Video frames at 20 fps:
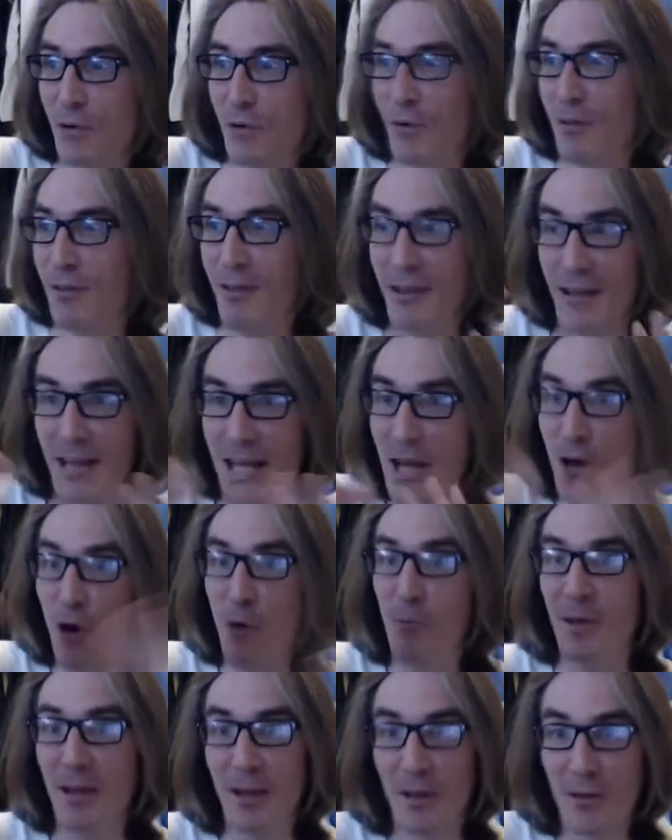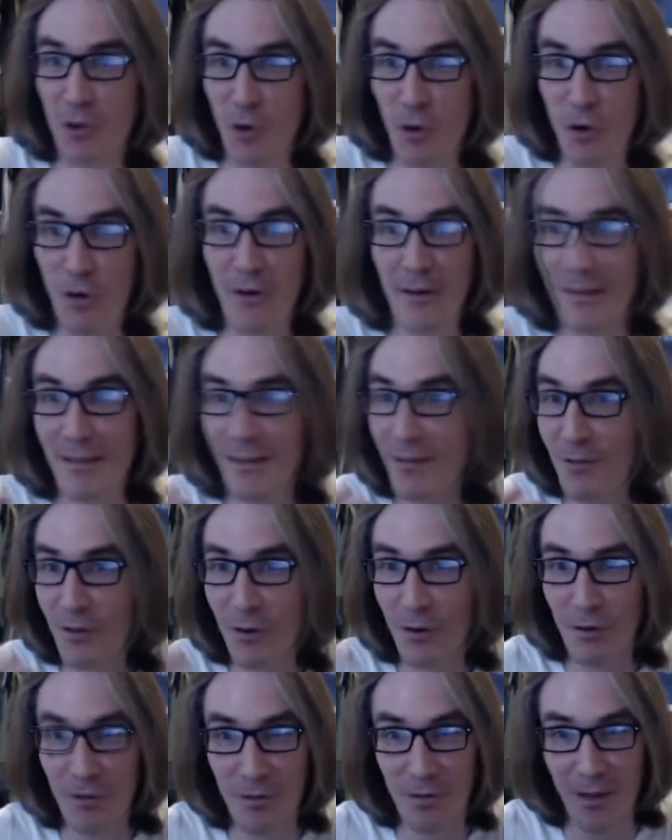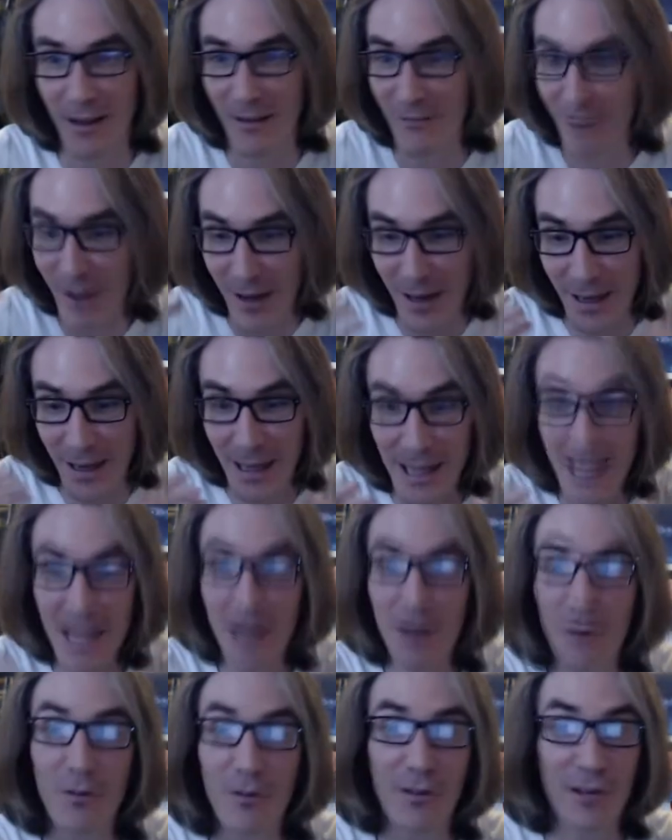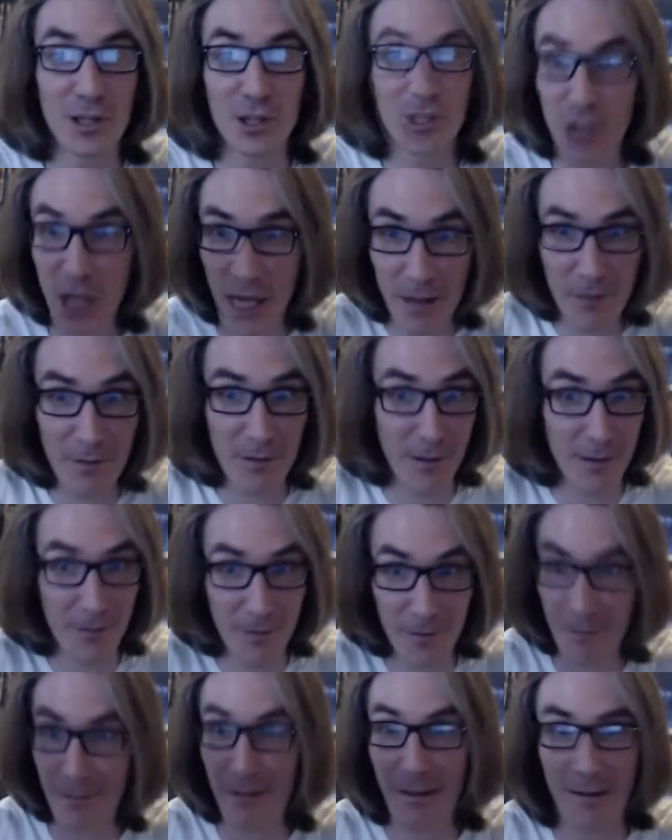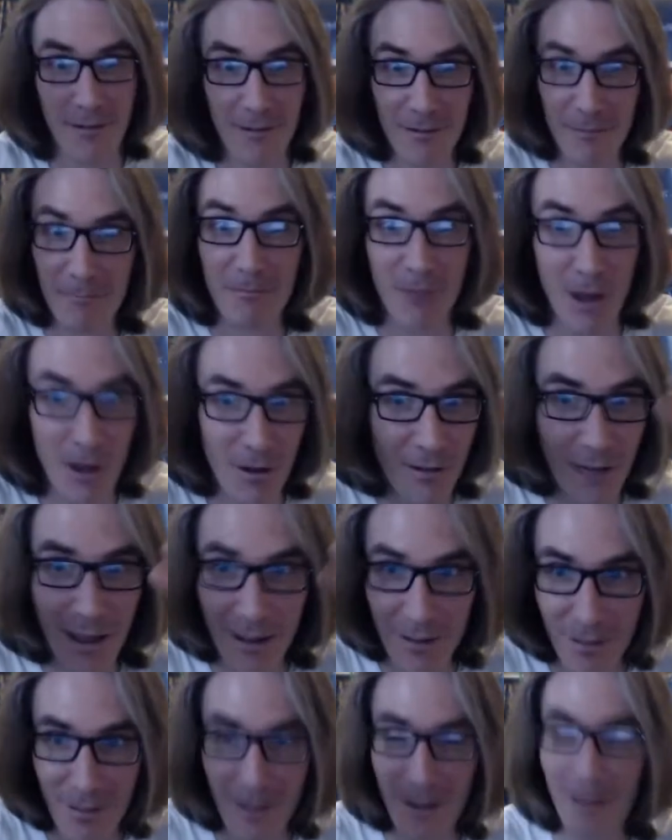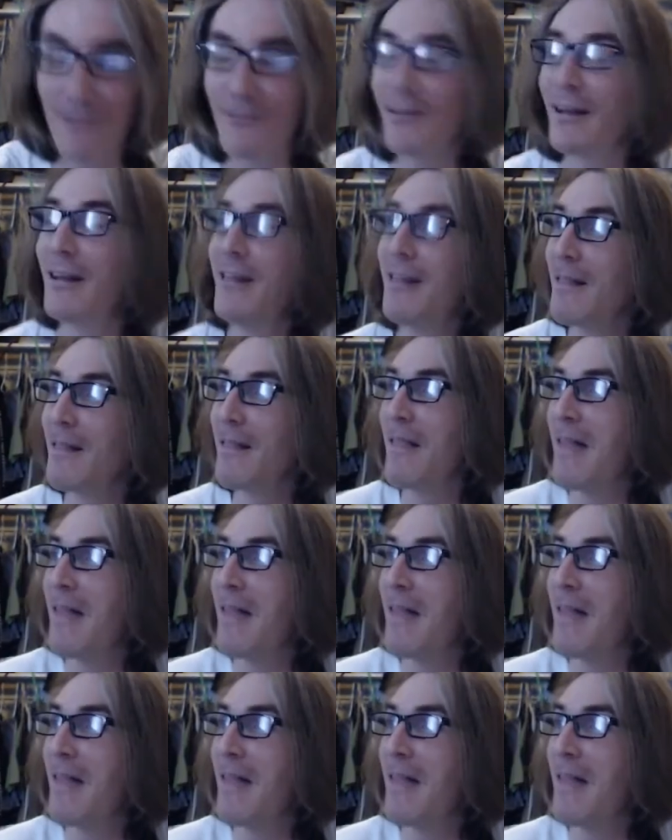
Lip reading: he opened the door, and this girl's like fucking heels to Jesus, all that stuff.